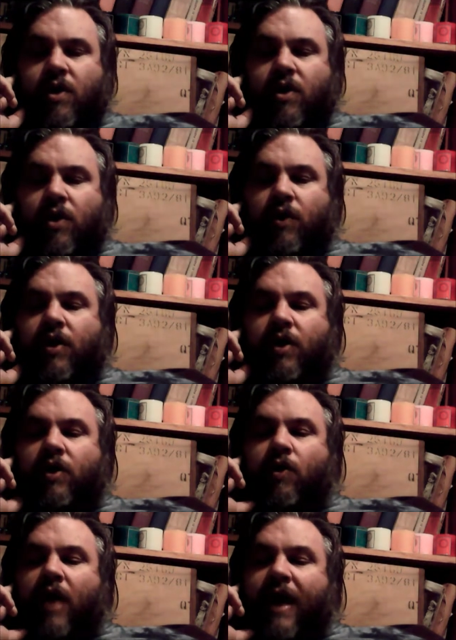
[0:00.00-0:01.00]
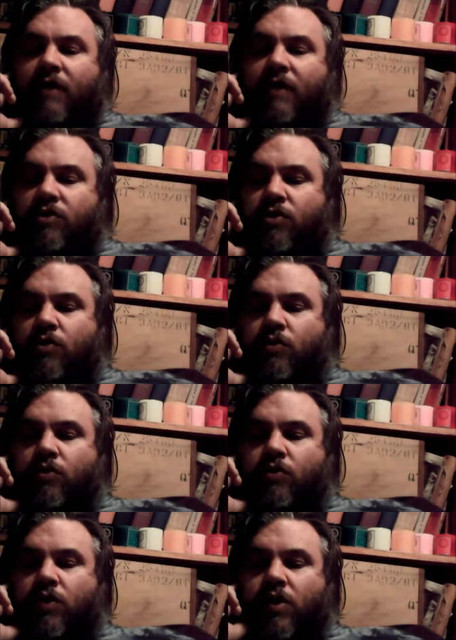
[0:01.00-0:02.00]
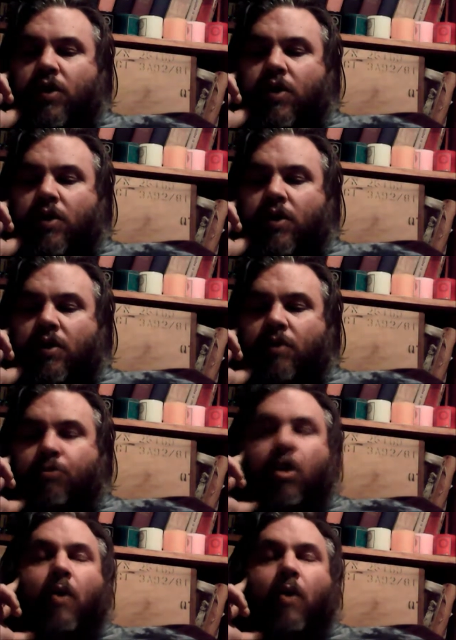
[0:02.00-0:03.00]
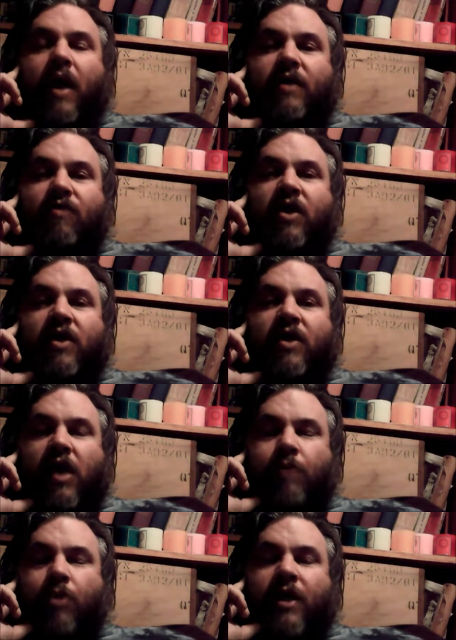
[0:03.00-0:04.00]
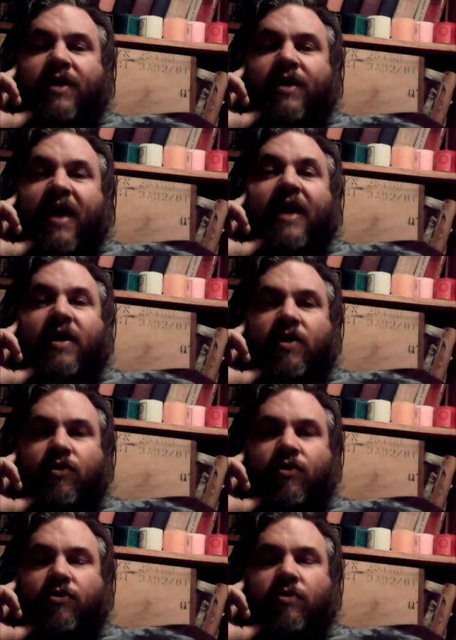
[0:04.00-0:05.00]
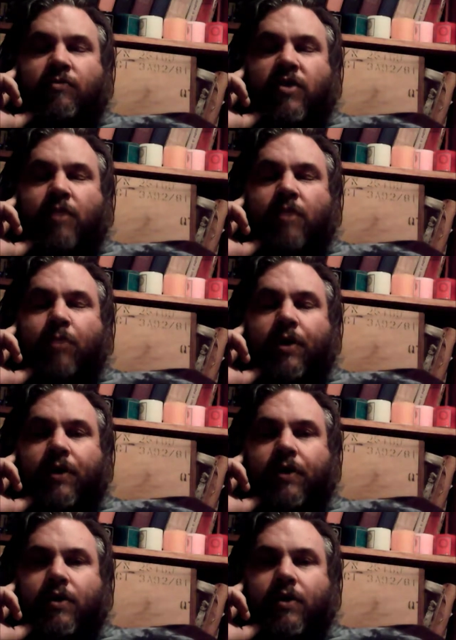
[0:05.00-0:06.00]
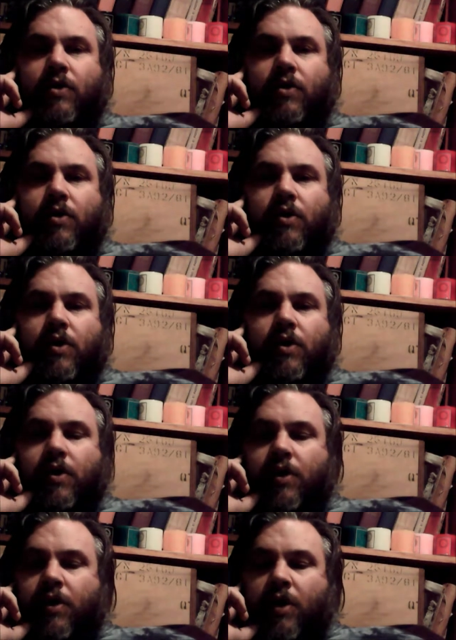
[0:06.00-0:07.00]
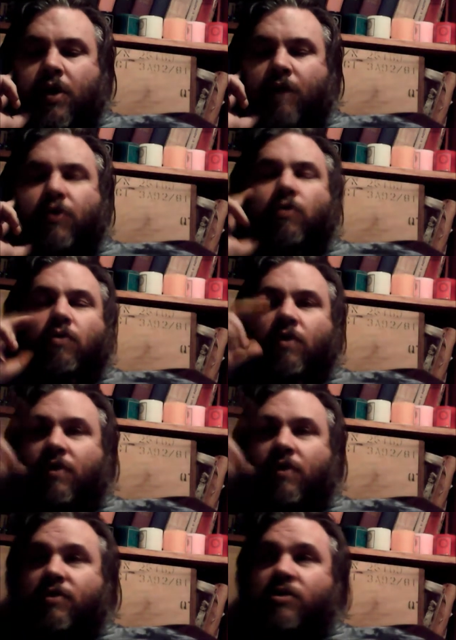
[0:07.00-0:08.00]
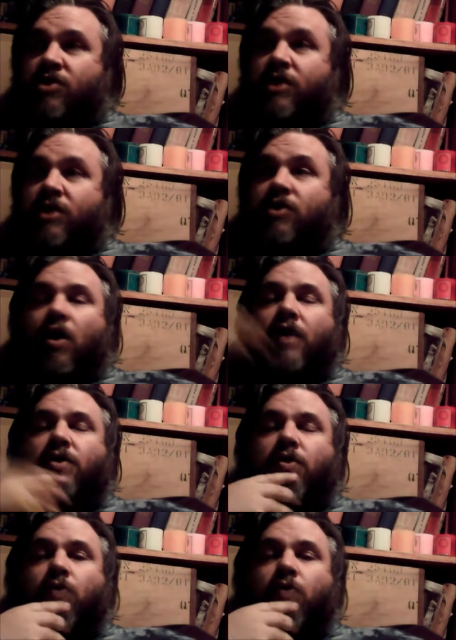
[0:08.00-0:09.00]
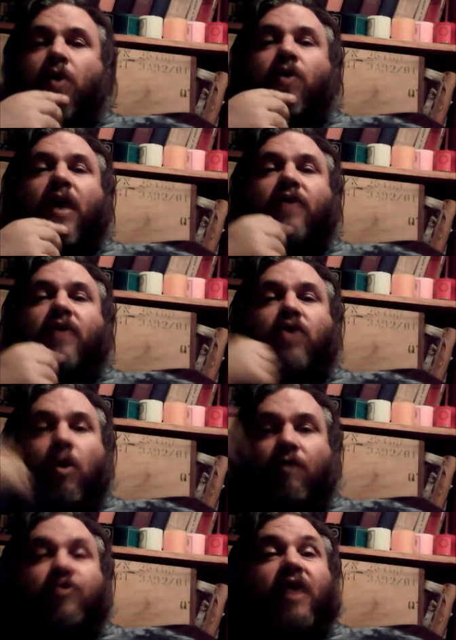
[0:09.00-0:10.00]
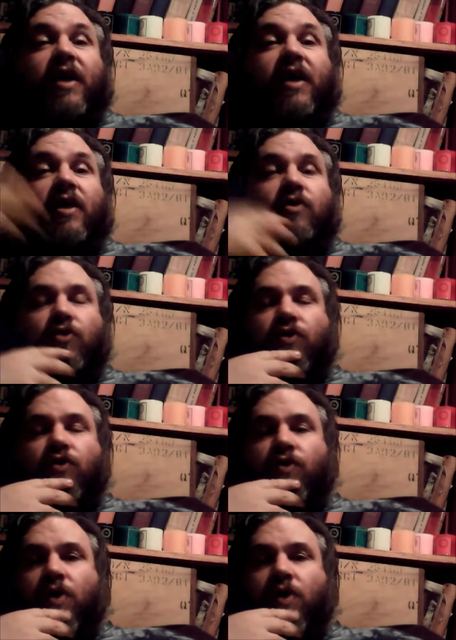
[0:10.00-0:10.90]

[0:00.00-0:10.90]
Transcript: You know, you're allowed to proactively and deliberately take an interest in somebody. If you, she's nice, well, you're allowed to go off and take an interest.